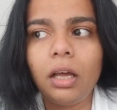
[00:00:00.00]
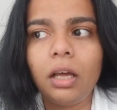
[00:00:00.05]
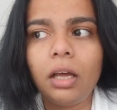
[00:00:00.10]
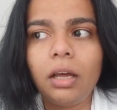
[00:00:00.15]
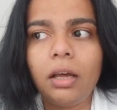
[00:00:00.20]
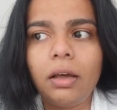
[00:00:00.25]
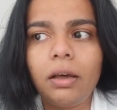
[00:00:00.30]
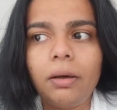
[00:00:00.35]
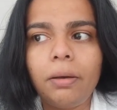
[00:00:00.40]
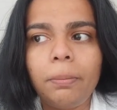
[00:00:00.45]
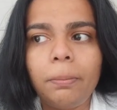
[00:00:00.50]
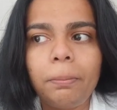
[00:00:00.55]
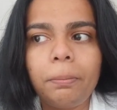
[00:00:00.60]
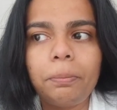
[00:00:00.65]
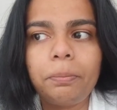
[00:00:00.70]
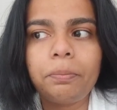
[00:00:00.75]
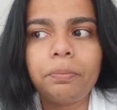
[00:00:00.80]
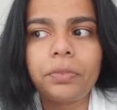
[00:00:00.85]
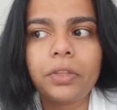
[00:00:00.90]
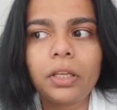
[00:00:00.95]

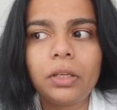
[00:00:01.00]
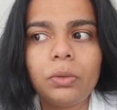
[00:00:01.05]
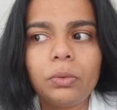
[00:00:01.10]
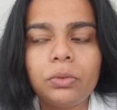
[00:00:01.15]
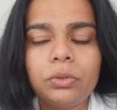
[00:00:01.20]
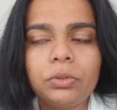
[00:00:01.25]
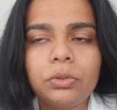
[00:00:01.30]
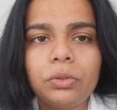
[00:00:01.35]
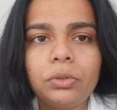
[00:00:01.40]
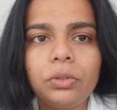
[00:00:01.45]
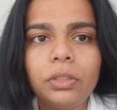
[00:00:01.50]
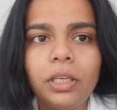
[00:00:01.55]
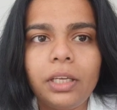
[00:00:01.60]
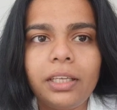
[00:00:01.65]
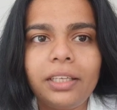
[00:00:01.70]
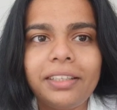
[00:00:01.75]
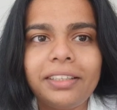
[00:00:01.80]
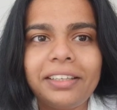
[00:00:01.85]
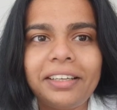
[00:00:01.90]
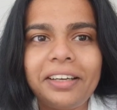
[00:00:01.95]
And also, like,